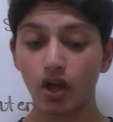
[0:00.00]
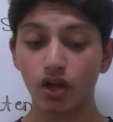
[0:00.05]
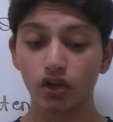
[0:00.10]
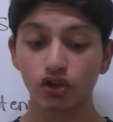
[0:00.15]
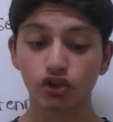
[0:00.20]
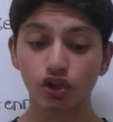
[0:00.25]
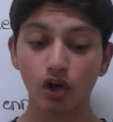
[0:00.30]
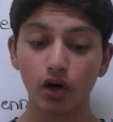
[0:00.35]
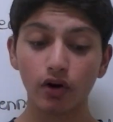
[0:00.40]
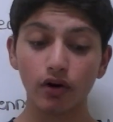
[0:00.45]

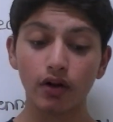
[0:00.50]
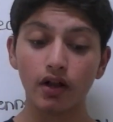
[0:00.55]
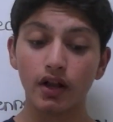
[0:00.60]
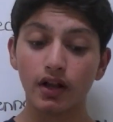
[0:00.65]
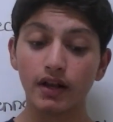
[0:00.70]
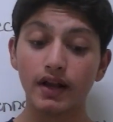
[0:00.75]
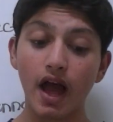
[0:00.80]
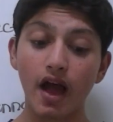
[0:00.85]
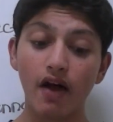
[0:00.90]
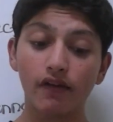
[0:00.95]
So
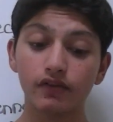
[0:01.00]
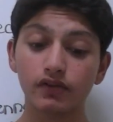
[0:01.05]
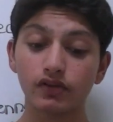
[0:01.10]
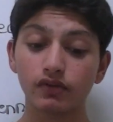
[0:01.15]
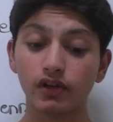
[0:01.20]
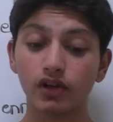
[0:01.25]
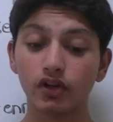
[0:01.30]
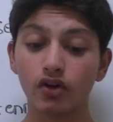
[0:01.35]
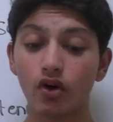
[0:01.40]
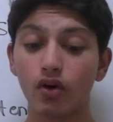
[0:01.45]
now as
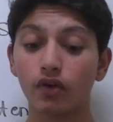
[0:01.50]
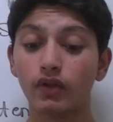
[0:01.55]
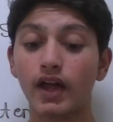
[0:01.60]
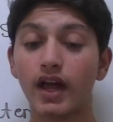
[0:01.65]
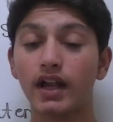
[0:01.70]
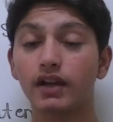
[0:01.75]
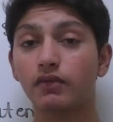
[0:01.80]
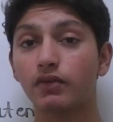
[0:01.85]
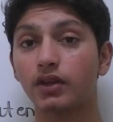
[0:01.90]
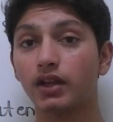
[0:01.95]
we know
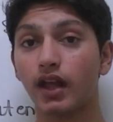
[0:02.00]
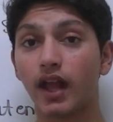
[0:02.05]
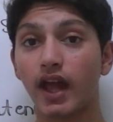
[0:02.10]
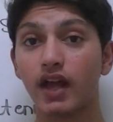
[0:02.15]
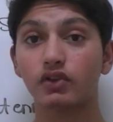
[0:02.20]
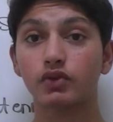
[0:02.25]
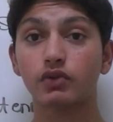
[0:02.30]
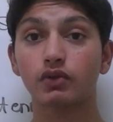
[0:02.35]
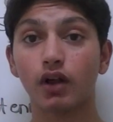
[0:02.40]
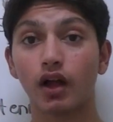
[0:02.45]
that
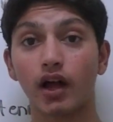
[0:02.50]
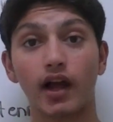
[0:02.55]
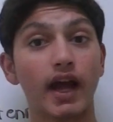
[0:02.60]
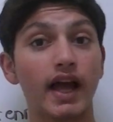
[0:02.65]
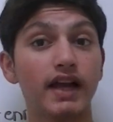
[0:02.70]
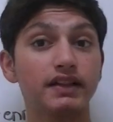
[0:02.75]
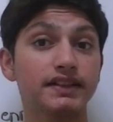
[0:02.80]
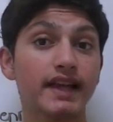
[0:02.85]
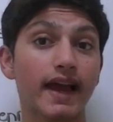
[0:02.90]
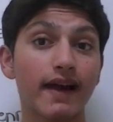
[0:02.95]

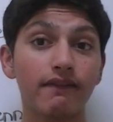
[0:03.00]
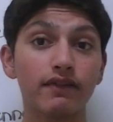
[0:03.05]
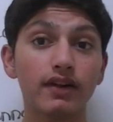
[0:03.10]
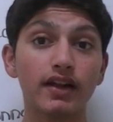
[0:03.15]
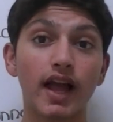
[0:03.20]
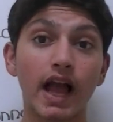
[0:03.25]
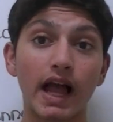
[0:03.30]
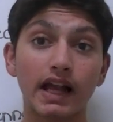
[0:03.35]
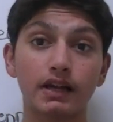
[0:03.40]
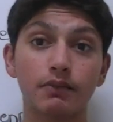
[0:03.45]
as
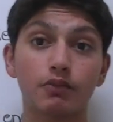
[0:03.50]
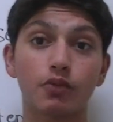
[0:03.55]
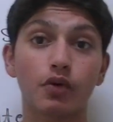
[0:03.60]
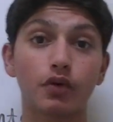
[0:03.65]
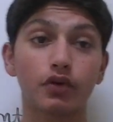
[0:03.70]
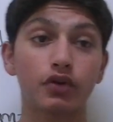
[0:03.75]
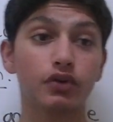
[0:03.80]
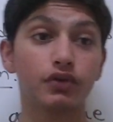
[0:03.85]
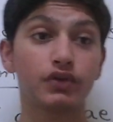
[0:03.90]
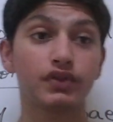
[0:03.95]
every
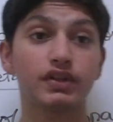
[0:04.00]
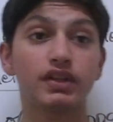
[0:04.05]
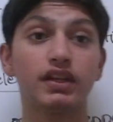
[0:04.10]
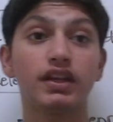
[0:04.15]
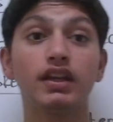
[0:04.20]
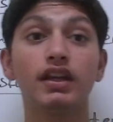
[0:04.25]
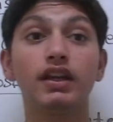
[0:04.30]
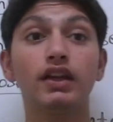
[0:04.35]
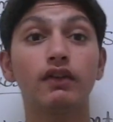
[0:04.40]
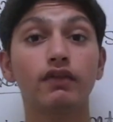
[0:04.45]
animal you
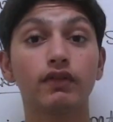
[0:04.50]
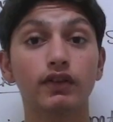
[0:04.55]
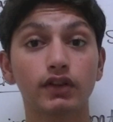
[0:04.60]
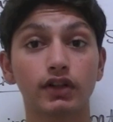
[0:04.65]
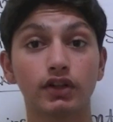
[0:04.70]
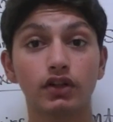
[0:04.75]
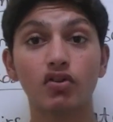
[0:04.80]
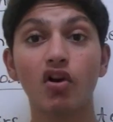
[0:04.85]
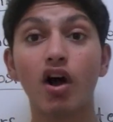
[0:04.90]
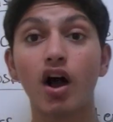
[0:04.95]
see, even
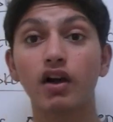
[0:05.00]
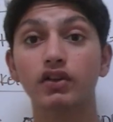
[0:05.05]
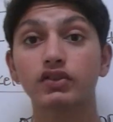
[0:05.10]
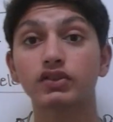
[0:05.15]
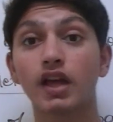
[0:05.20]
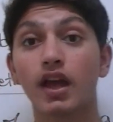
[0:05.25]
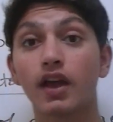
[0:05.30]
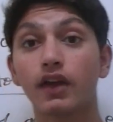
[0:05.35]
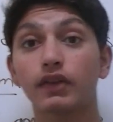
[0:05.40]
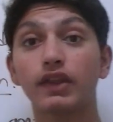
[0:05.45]
the dogs,
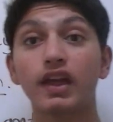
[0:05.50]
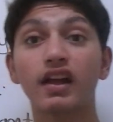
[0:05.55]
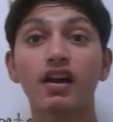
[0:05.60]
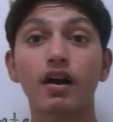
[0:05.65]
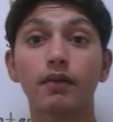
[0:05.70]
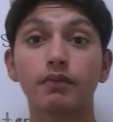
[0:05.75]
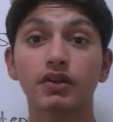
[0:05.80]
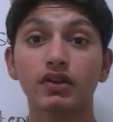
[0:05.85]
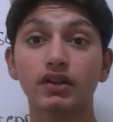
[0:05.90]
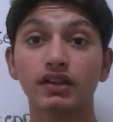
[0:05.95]
they
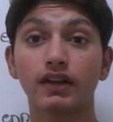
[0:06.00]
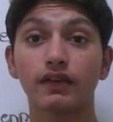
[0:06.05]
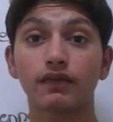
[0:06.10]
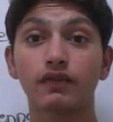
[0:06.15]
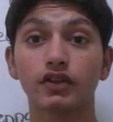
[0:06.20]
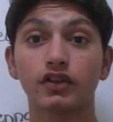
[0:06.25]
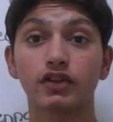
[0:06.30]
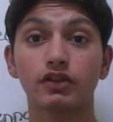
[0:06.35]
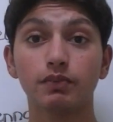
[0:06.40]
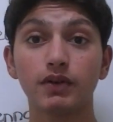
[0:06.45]
come in
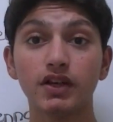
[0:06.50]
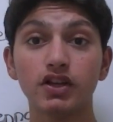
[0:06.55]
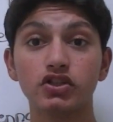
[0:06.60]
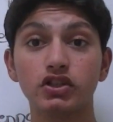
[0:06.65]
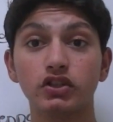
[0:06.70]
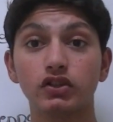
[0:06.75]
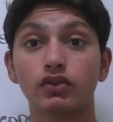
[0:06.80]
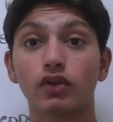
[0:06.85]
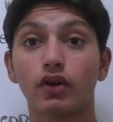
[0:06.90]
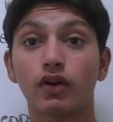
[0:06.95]
different
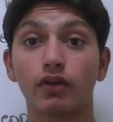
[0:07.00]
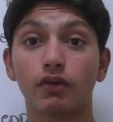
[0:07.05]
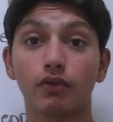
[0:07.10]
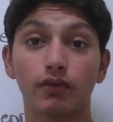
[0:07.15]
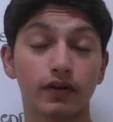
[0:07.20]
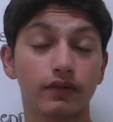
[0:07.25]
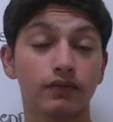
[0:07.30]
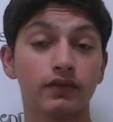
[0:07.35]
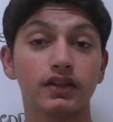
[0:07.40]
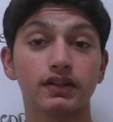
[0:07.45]
species. Or
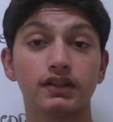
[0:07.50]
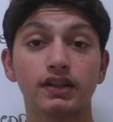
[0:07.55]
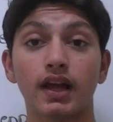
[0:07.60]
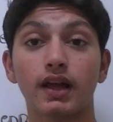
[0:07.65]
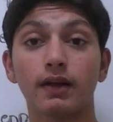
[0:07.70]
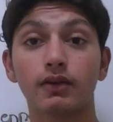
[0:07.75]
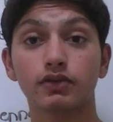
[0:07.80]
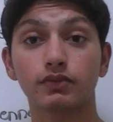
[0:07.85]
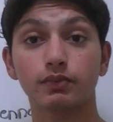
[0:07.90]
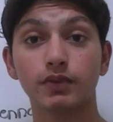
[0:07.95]
when we
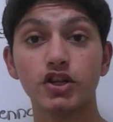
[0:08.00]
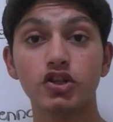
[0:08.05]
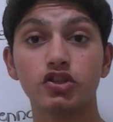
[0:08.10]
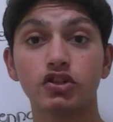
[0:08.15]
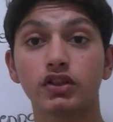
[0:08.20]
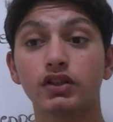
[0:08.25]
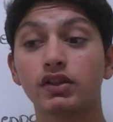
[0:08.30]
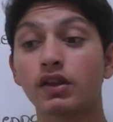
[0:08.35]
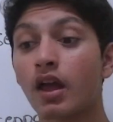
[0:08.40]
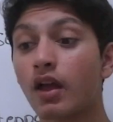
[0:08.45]
say
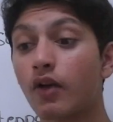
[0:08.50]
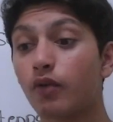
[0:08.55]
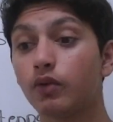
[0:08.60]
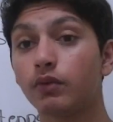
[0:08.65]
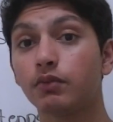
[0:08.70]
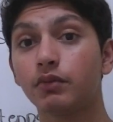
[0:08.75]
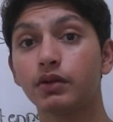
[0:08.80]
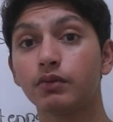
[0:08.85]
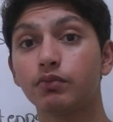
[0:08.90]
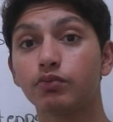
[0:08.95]
species, we
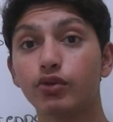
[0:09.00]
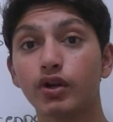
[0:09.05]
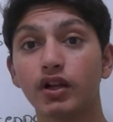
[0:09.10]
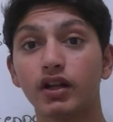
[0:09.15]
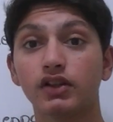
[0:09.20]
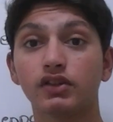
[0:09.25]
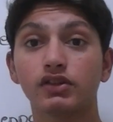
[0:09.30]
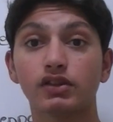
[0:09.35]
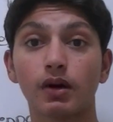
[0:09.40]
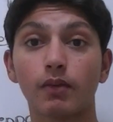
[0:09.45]
mean
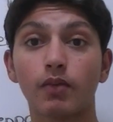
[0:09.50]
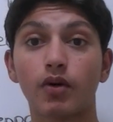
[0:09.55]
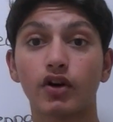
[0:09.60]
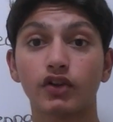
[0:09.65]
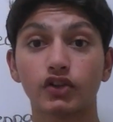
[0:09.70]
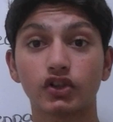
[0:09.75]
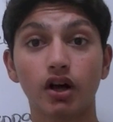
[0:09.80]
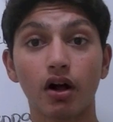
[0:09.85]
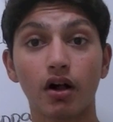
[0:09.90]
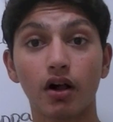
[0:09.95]
breeds. Some
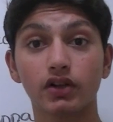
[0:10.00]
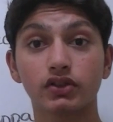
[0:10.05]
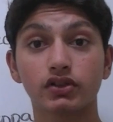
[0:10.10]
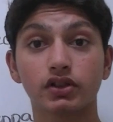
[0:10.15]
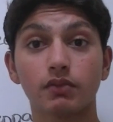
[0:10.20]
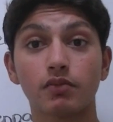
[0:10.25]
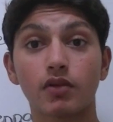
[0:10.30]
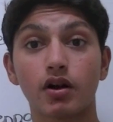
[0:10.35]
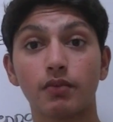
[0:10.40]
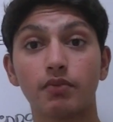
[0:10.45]
are tall,
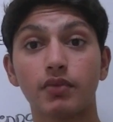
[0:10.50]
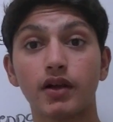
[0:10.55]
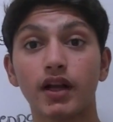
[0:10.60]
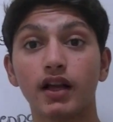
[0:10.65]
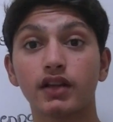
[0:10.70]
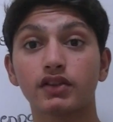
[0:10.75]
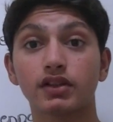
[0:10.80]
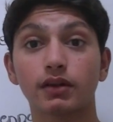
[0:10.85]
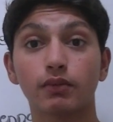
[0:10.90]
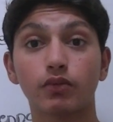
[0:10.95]
some are
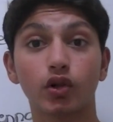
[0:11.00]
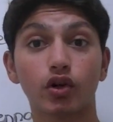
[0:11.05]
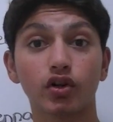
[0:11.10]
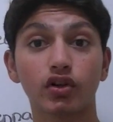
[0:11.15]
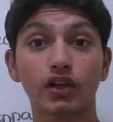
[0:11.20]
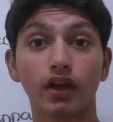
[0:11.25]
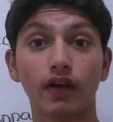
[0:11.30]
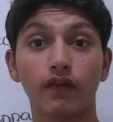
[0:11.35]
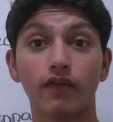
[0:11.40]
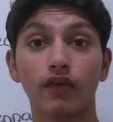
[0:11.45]
big, some
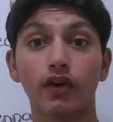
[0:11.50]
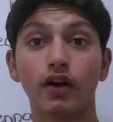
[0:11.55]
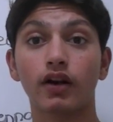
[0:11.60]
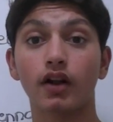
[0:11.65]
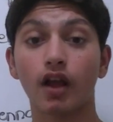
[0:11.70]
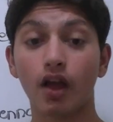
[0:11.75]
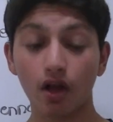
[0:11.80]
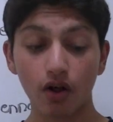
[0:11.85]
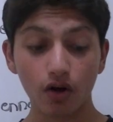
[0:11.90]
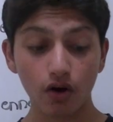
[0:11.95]
look different.